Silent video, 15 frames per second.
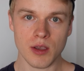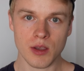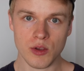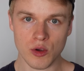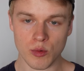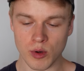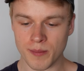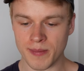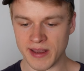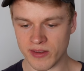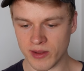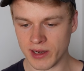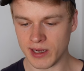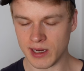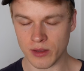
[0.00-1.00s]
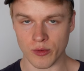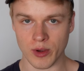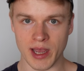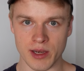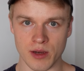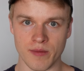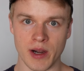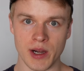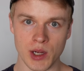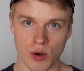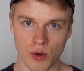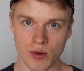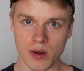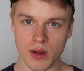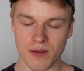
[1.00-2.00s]
You would basically need to add your very
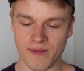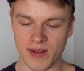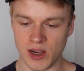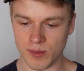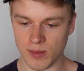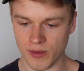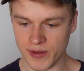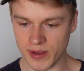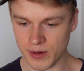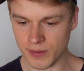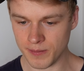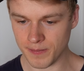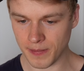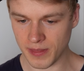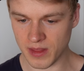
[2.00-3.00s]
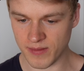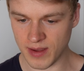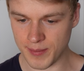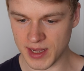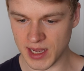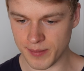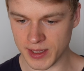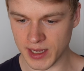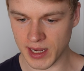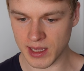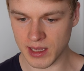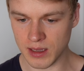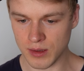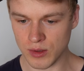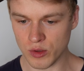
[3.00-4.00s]
own variables here. The Vapi API
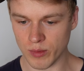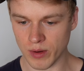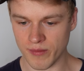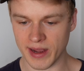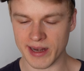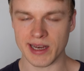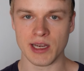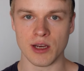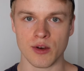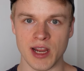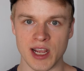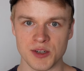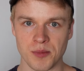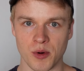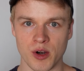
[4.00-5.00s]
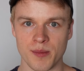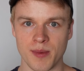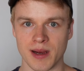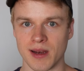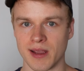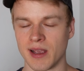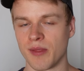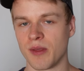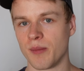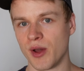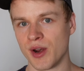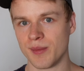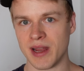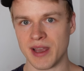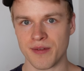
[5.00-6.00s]
key you will find in your dashboard by clicking at the
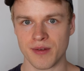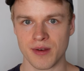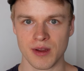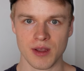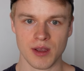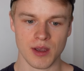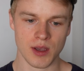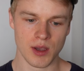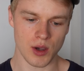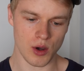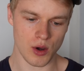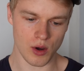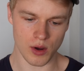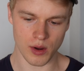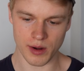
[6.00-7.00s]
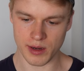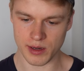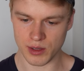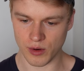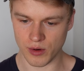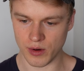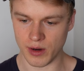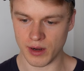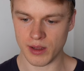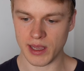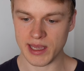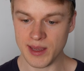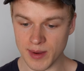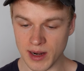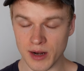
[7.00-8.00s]
bottom left on your
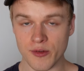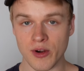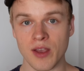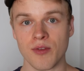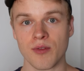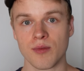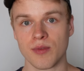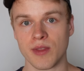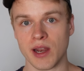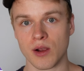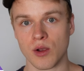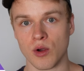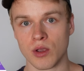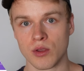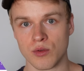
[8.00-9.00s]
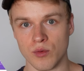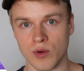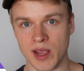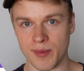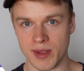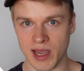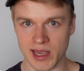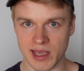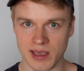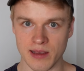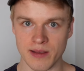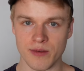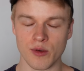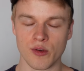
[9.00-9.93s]
email address, then going to API keys.